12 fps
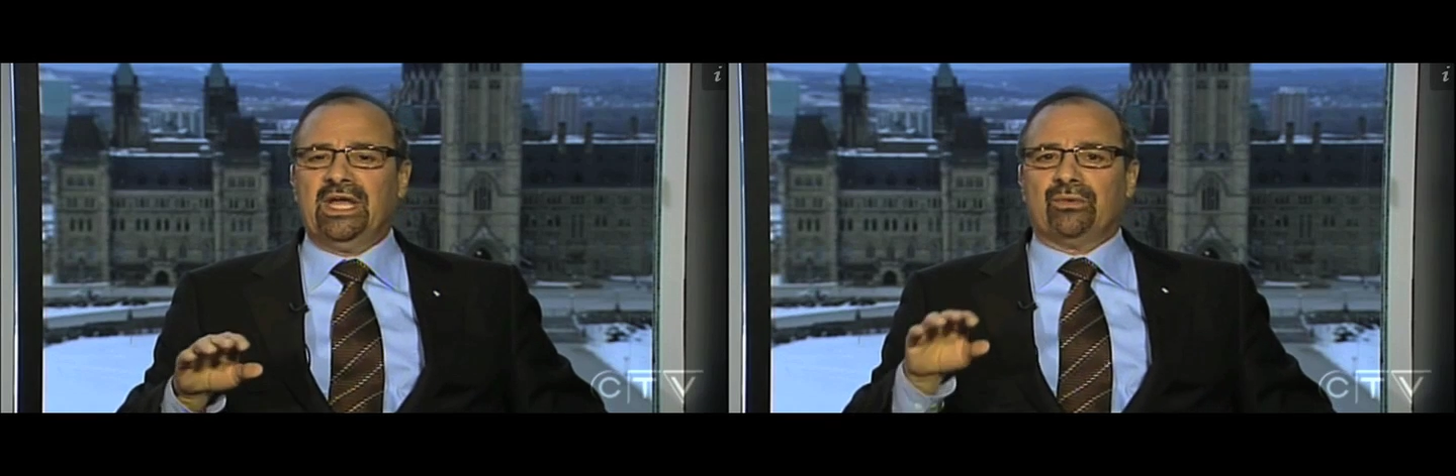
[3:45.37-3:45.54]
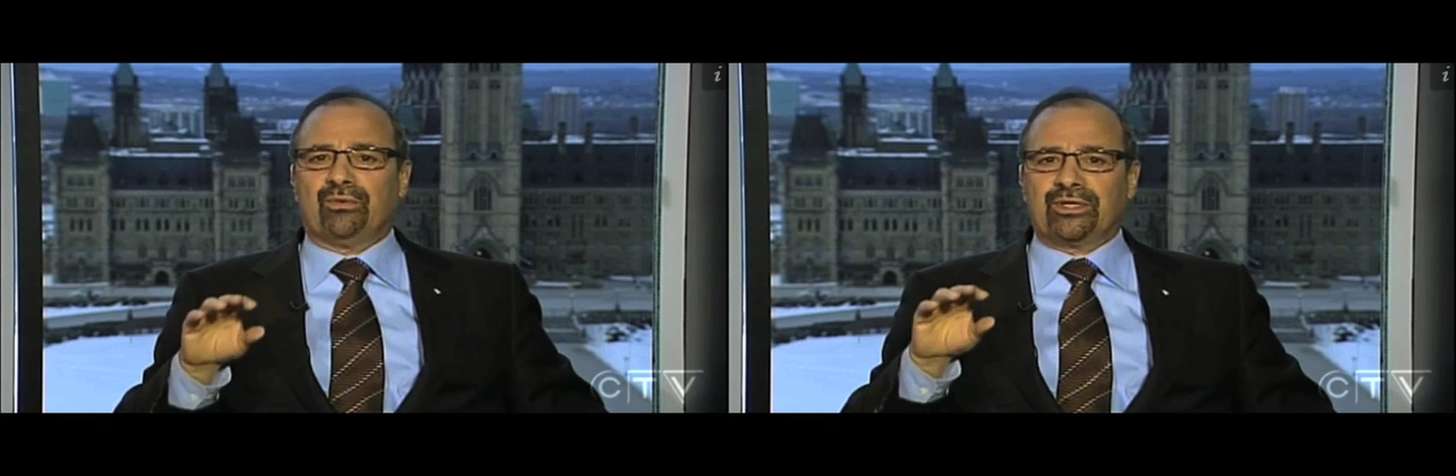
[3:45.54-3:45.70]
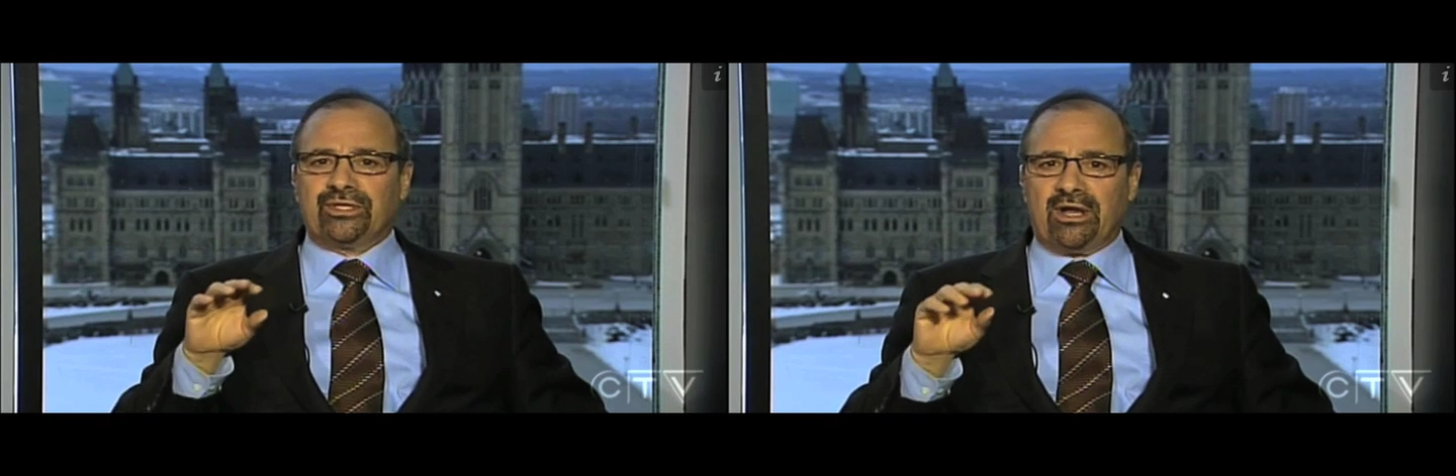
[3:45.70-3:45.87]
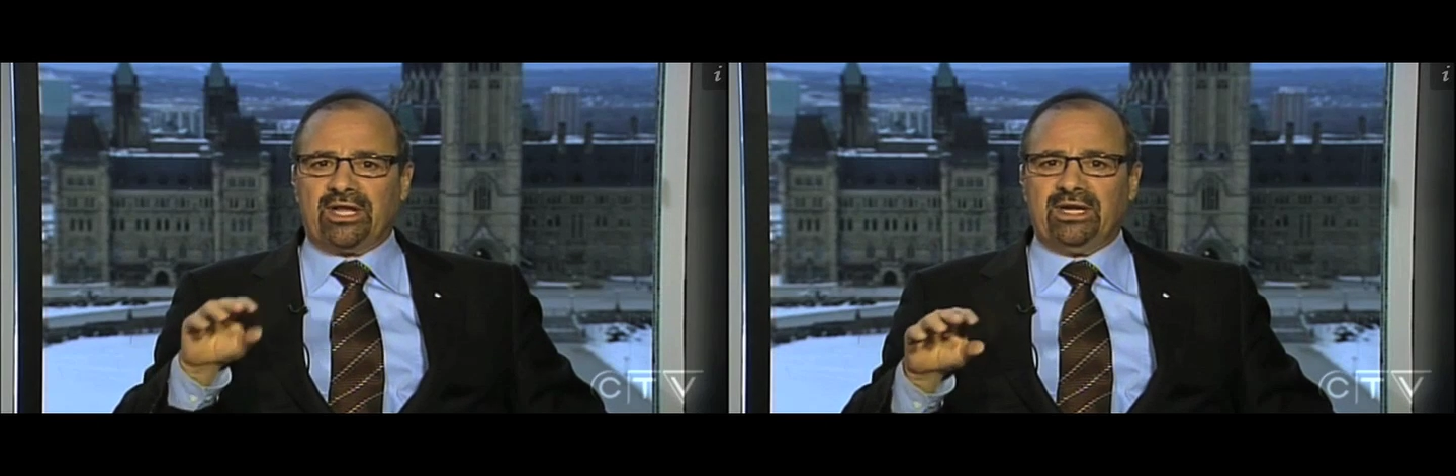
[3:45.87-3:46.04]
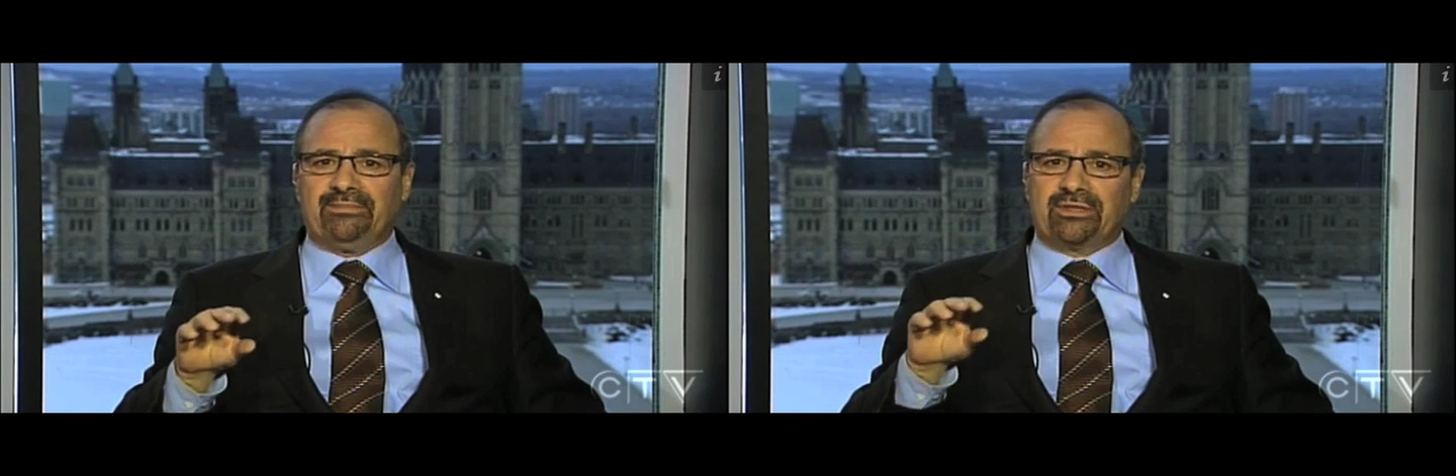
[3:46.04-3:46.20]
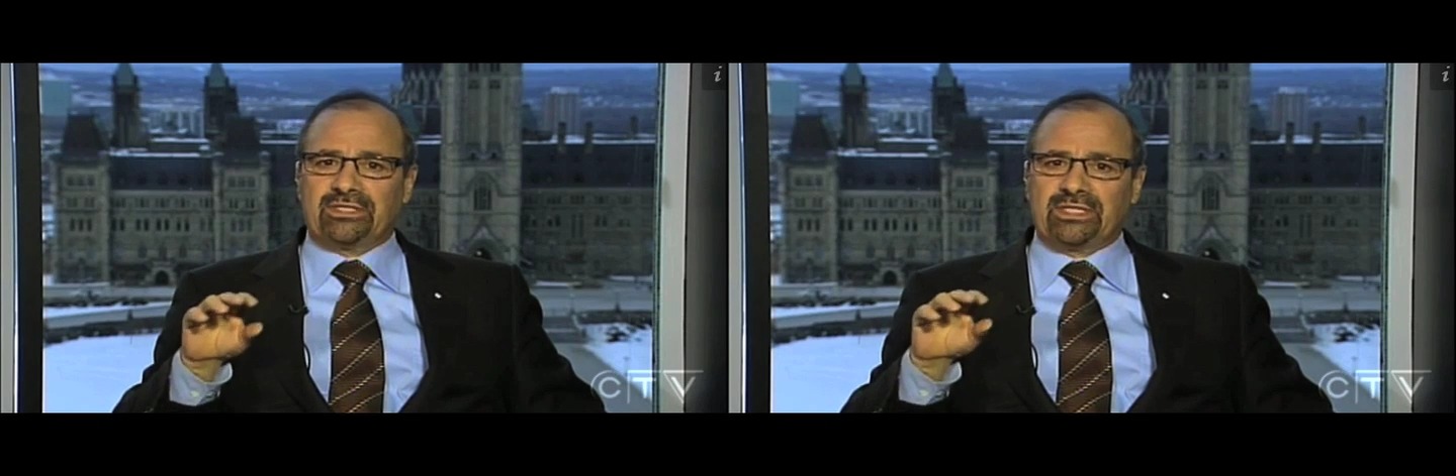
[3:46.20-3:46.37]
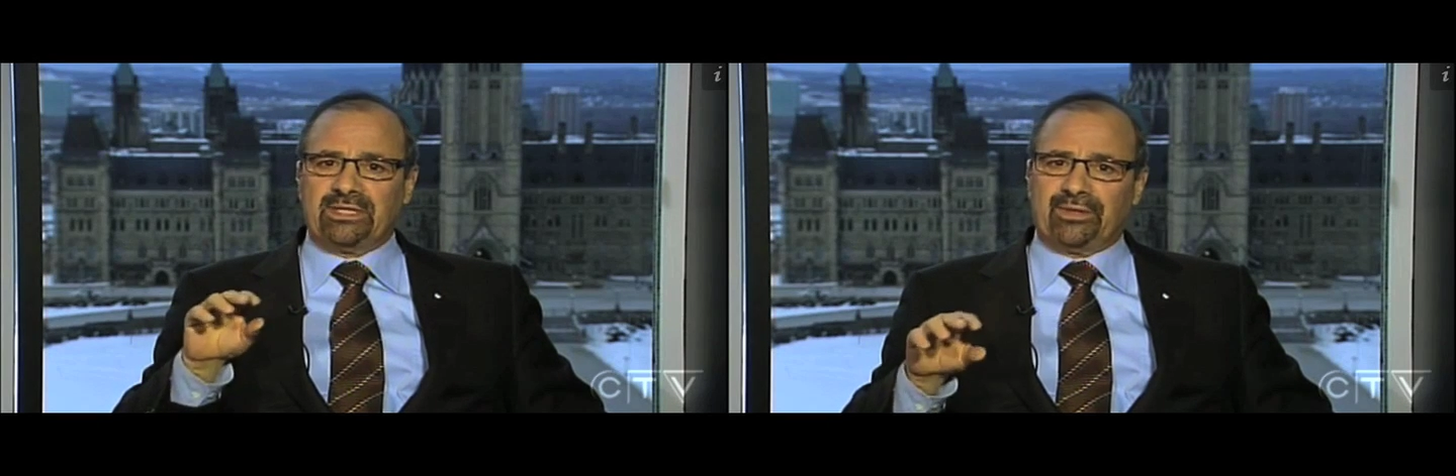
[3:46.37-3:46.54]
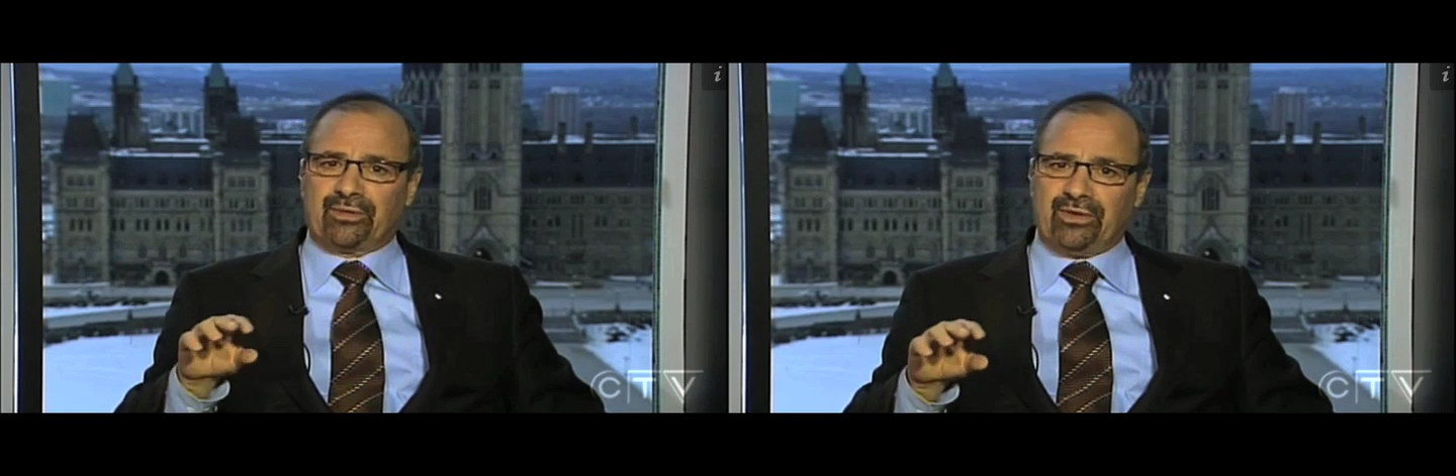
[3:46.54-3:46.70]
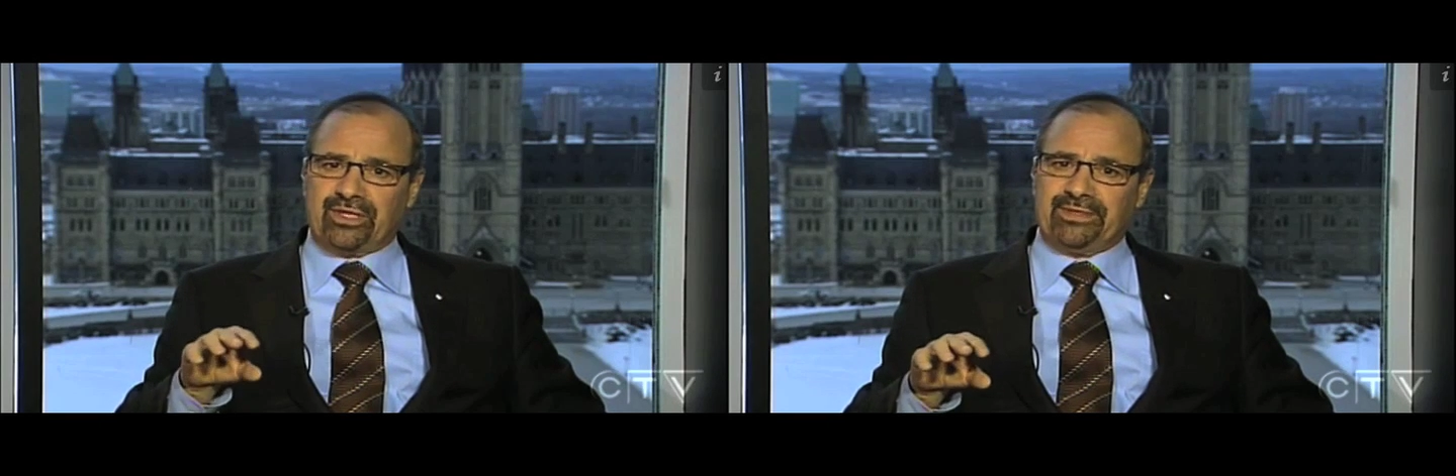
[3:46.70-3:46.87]
We're talking about simple
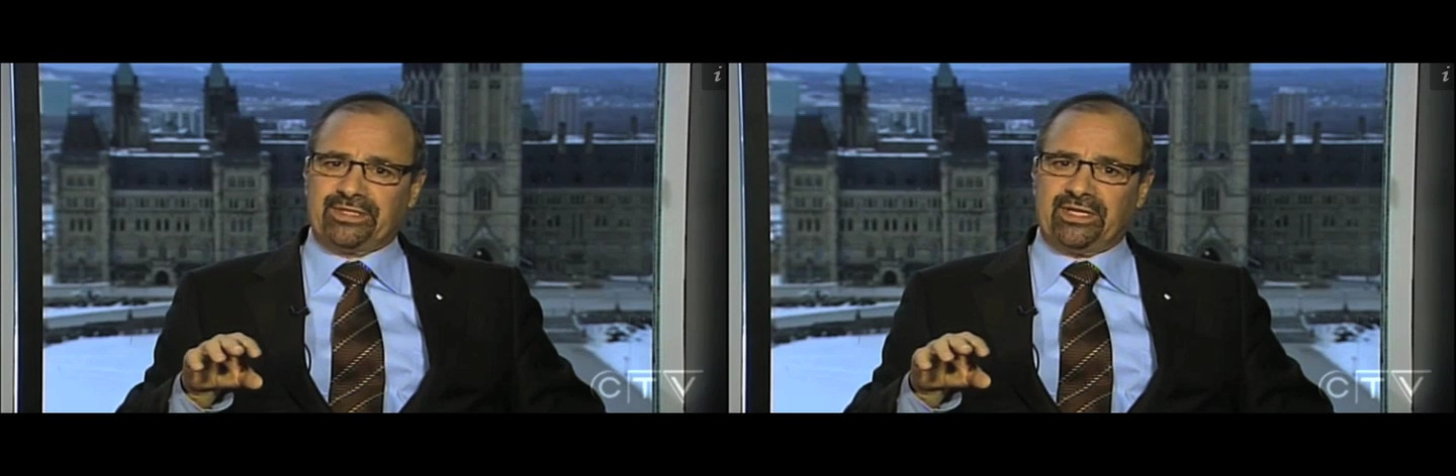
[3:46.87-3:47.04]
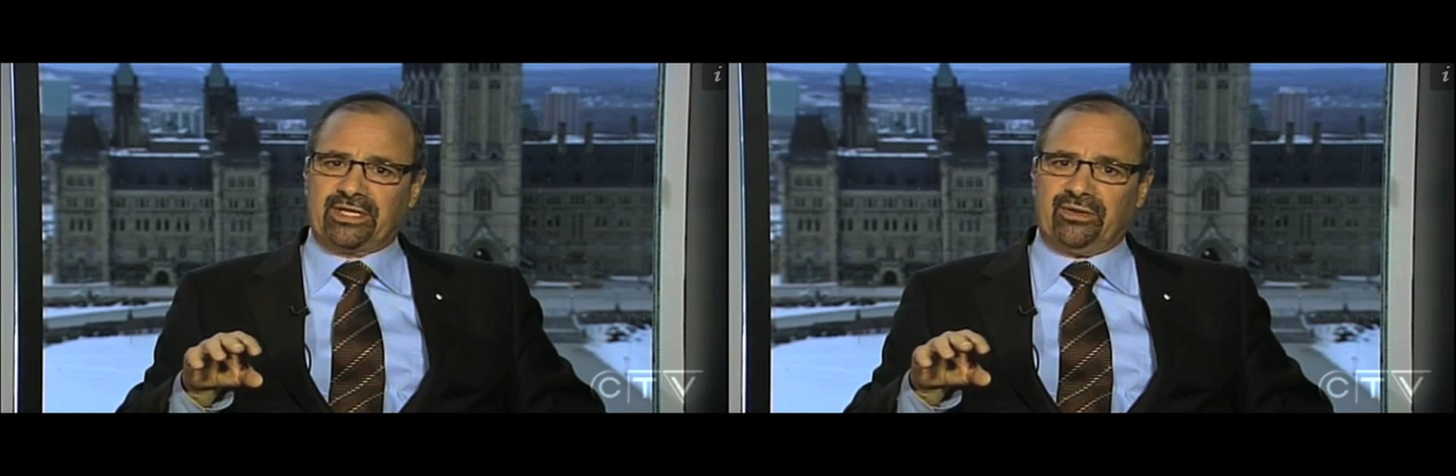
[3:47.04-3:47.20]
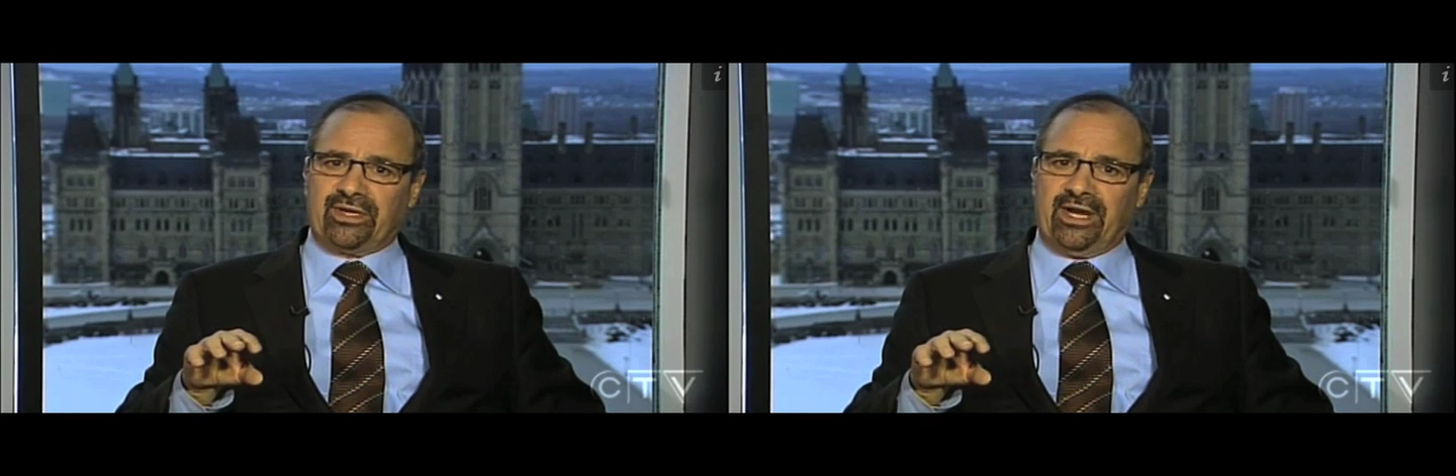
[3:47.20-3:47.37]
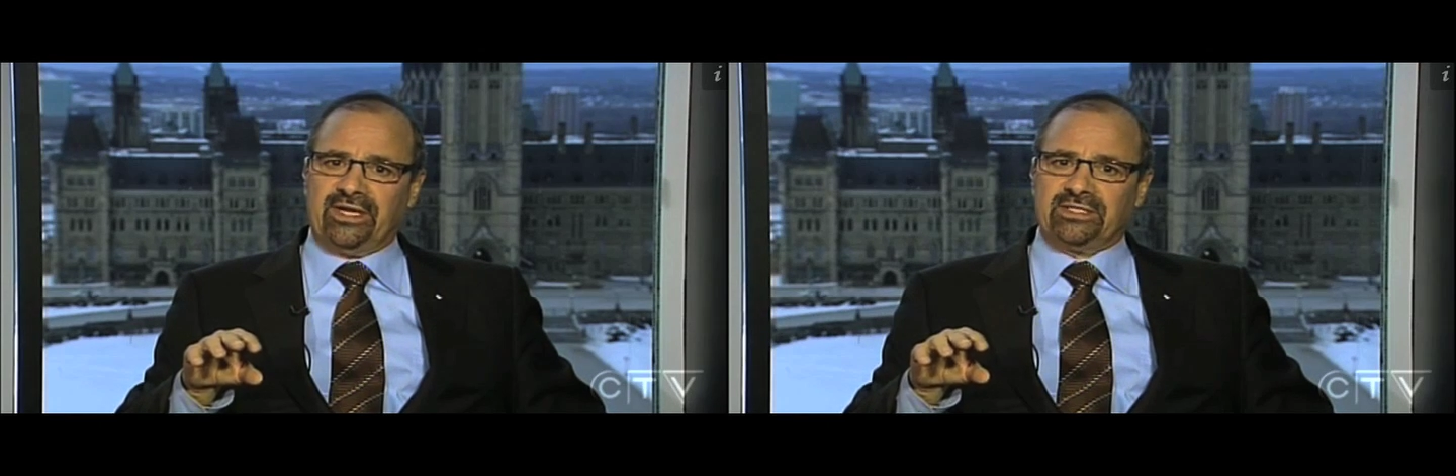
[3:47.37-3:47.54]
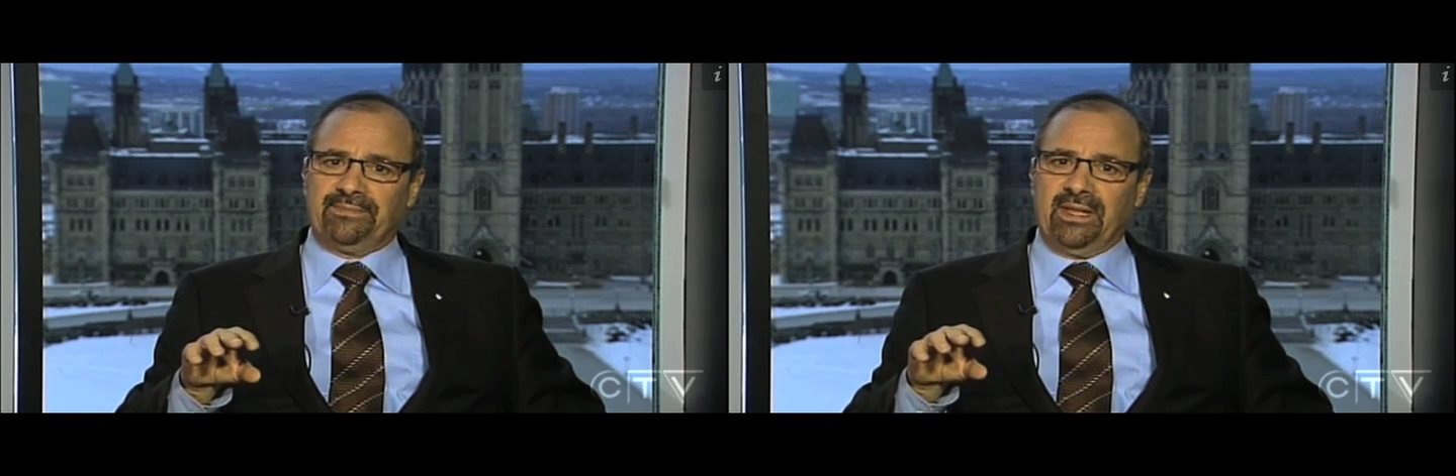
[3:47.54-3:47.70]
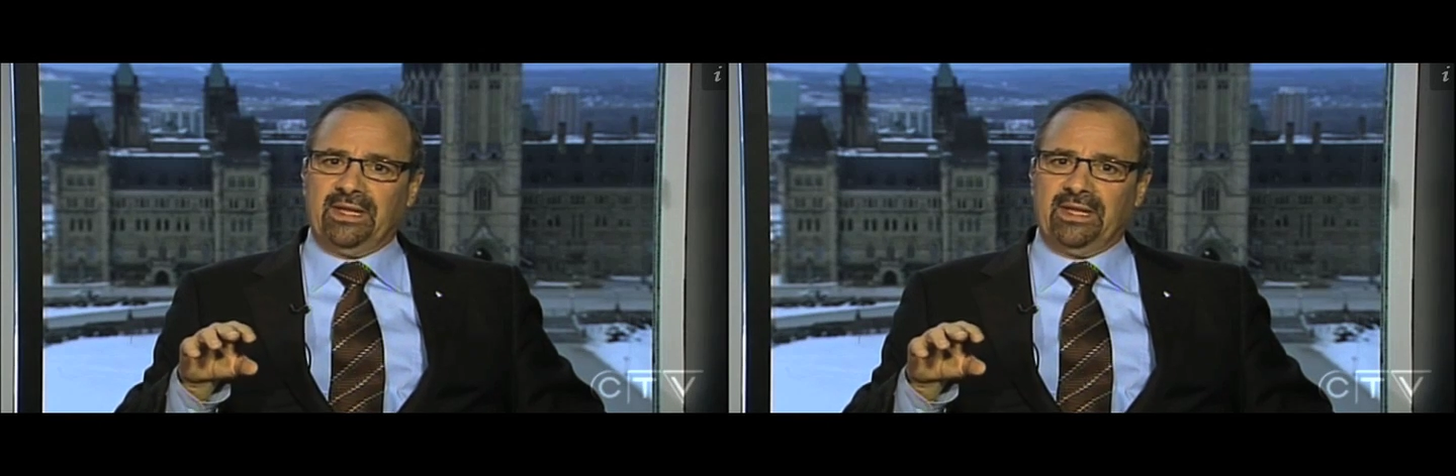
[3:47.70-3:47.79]
arithmetic, you guys.